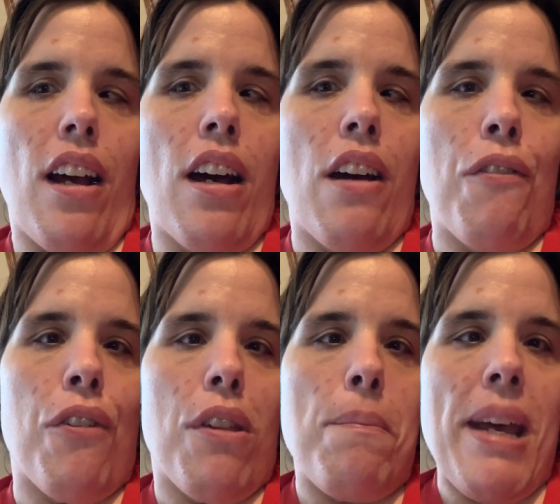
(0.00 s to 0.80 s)

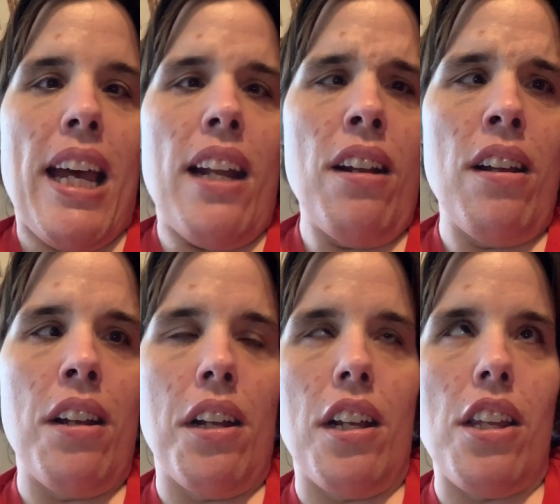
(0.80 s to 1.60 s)
For the bed,
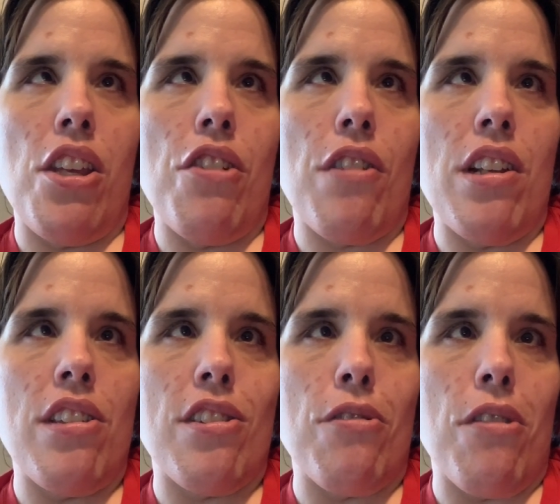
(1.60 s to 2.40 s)
you can
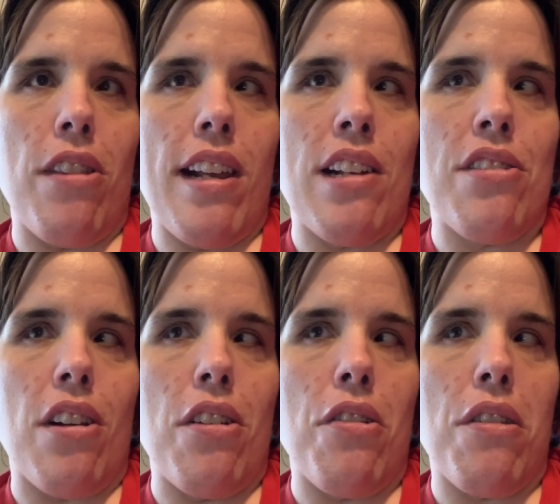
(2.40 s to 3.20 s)
store things
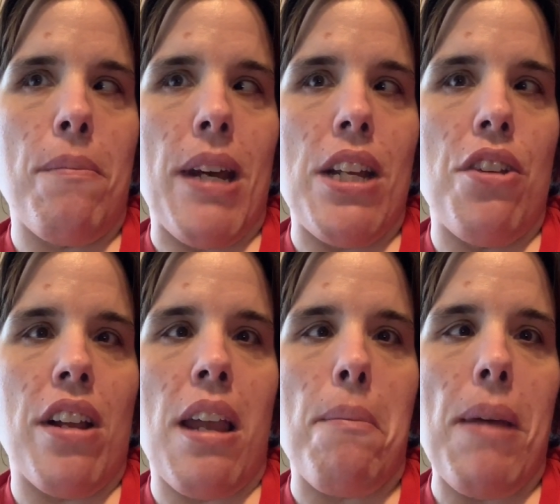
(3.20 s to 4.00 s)
under the bed. You
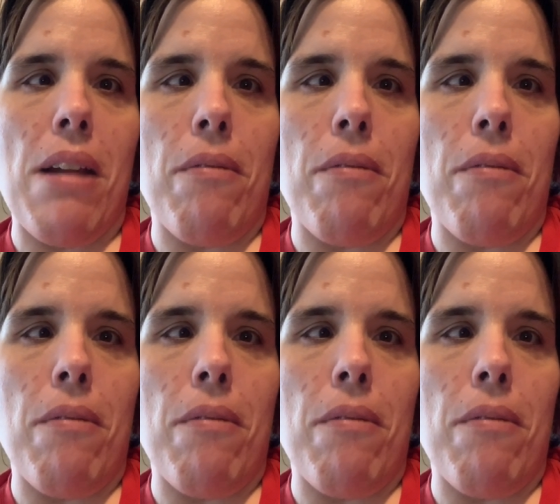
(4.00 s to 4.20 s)
can get bed